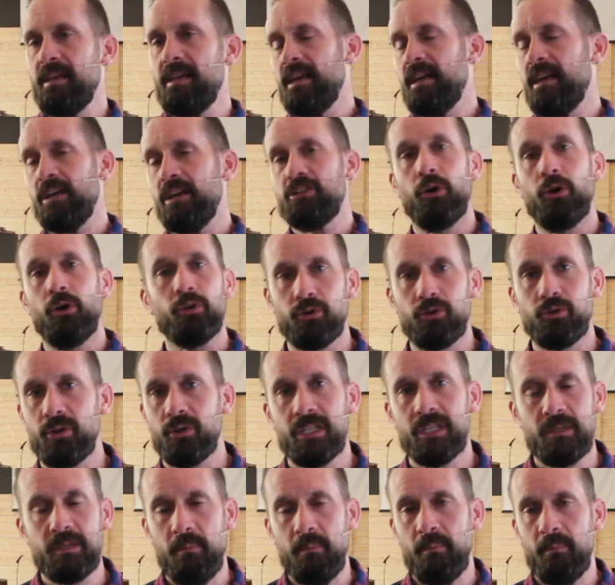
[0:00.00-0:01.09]

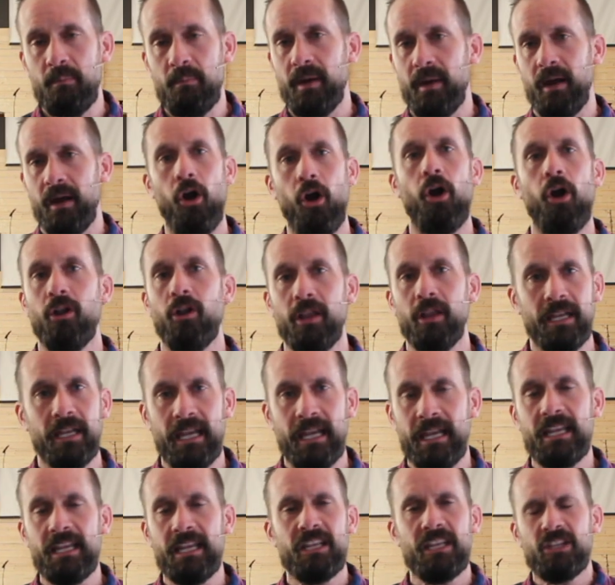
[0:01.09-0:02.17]
adulterous harlot,
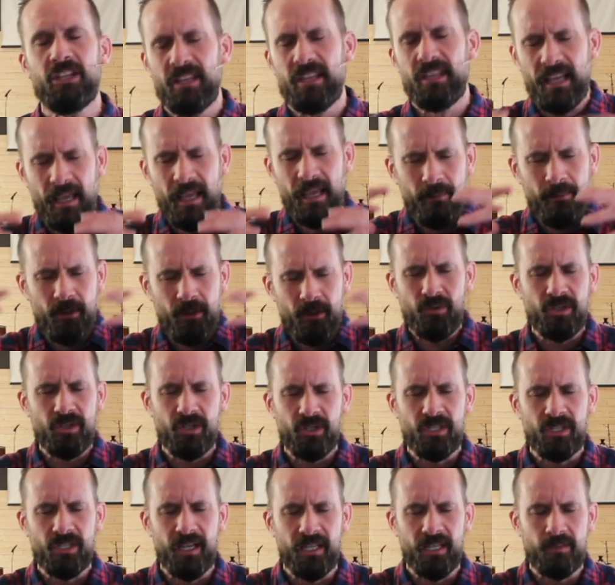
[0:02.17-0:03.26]
and the imagery
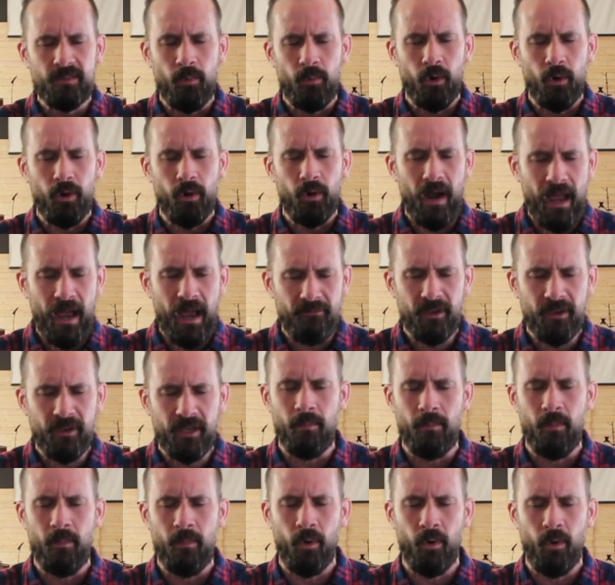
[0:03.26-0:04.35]
just gets more graphic
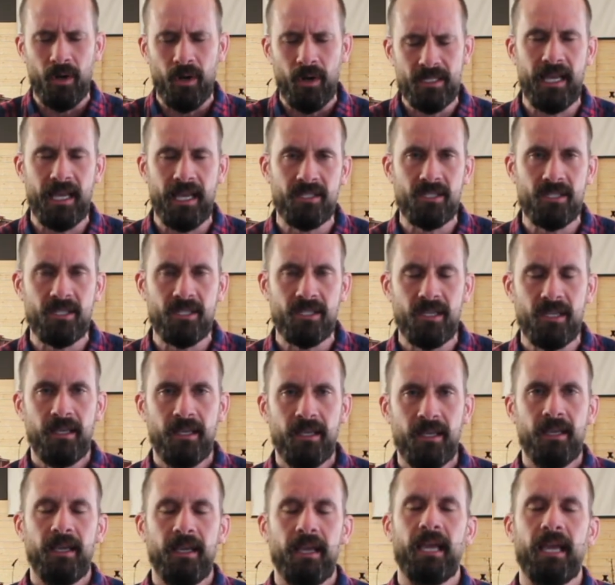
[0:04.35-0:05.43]
and more intense.
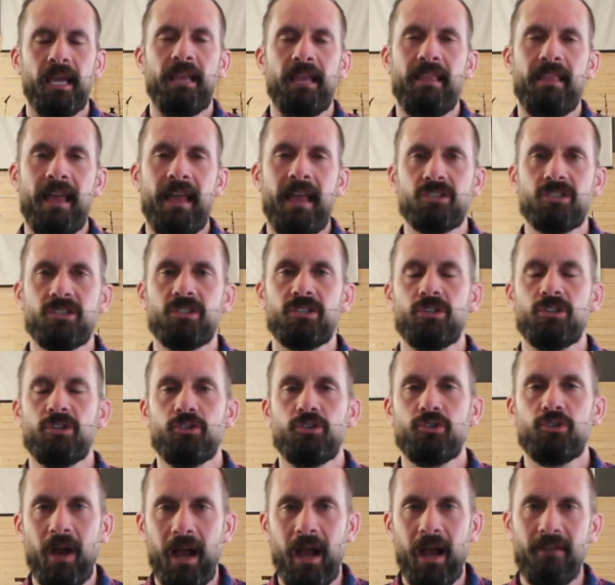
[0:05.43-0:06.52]
And that's to
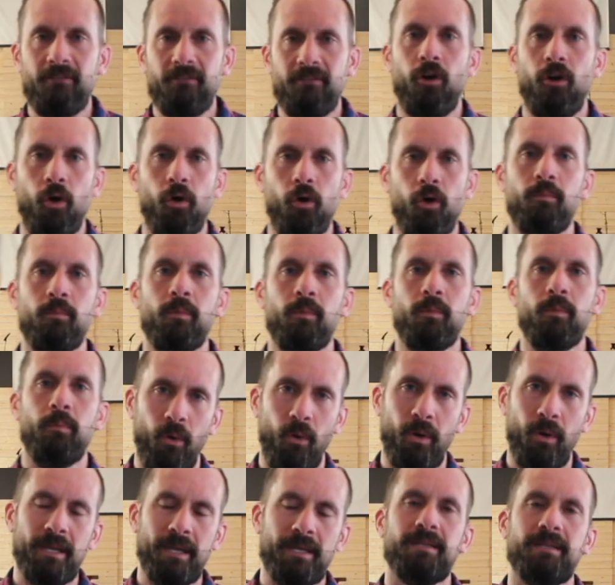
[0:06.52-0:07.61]
drive home the
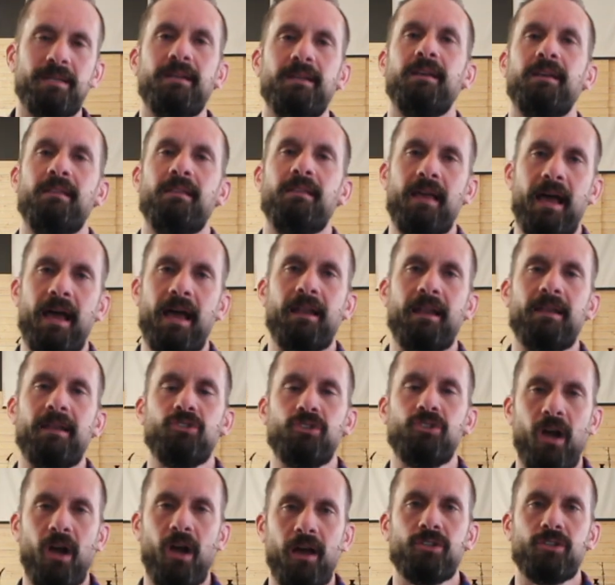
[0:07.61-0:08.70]
point that
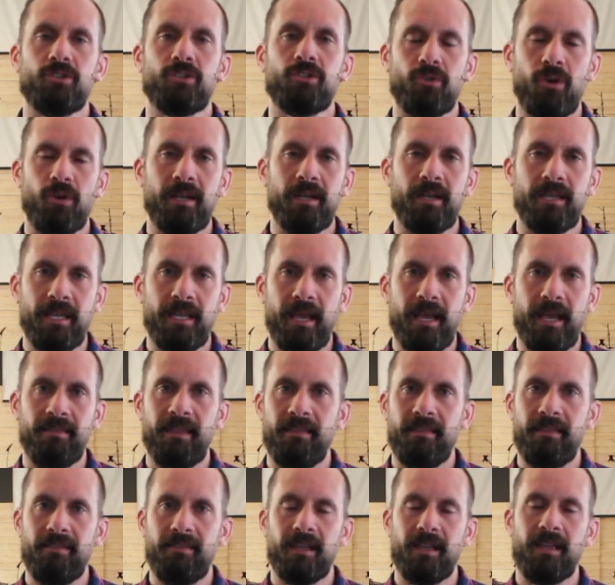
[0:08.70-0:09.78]
John is trying to get,
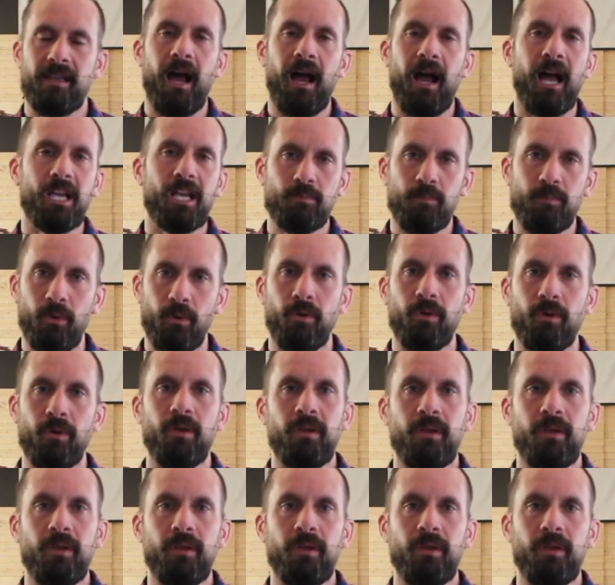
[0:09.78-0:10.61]
that the gospel,